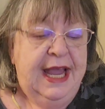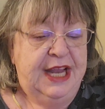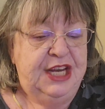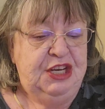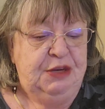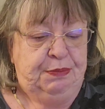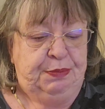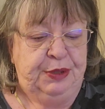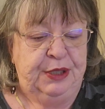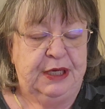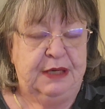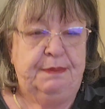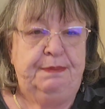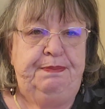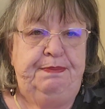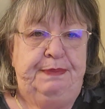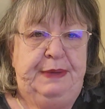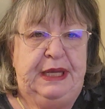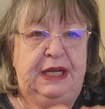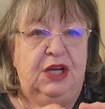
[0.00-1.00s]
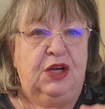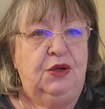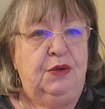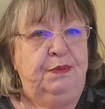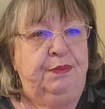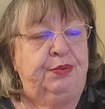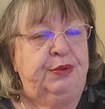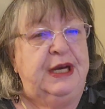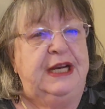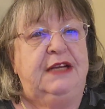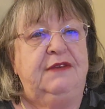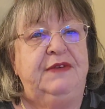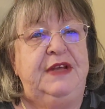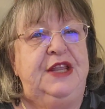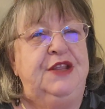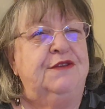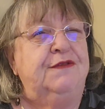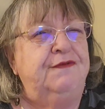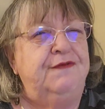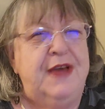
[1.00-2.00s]
and you put a big old brick of
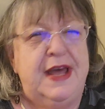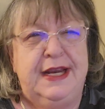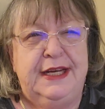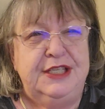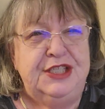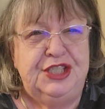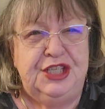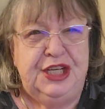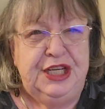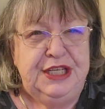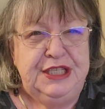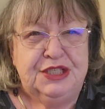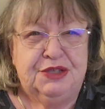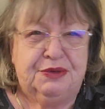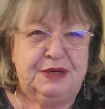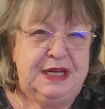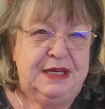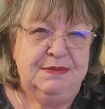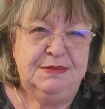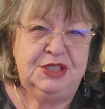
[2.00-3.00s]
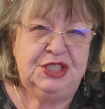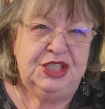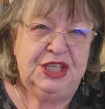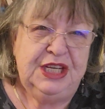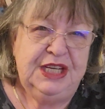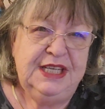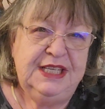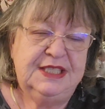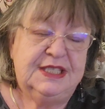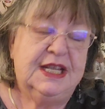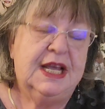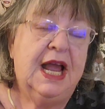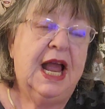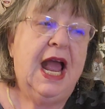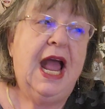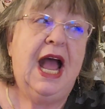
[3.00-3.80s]
either feta cheese, cream cheese.